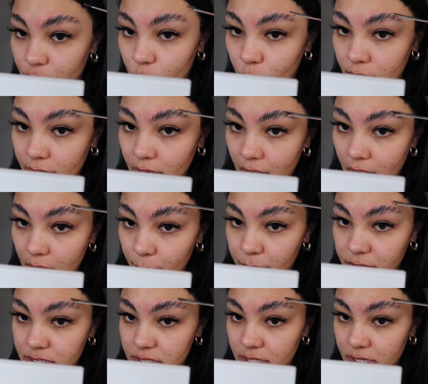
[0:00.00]
going
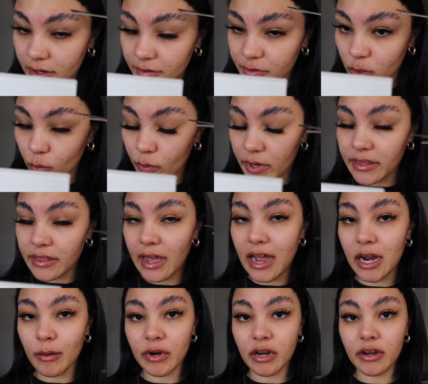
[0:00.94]
opposite of the way the
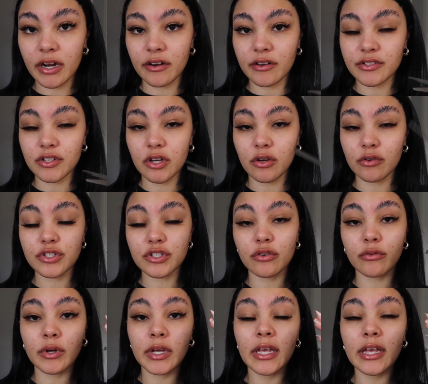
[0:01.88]
eyebrow hairs go.
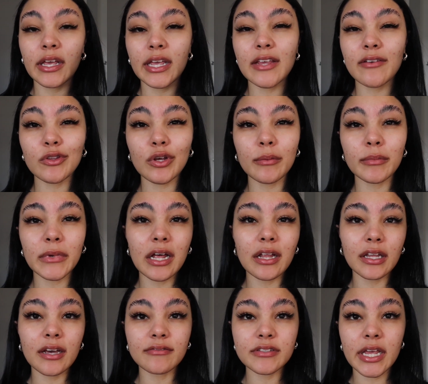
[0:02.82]
So even though I'm
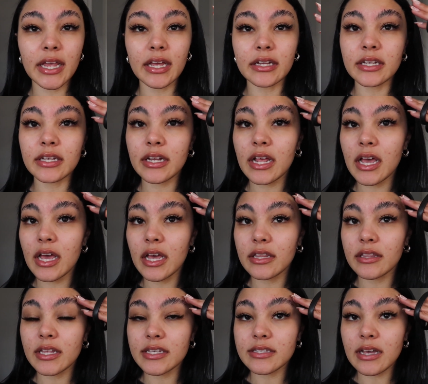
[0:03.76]
not left-handed,
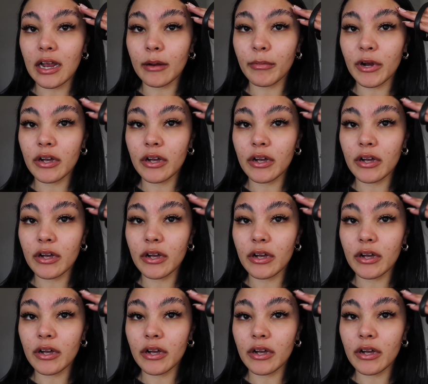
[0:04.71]
this eyebrow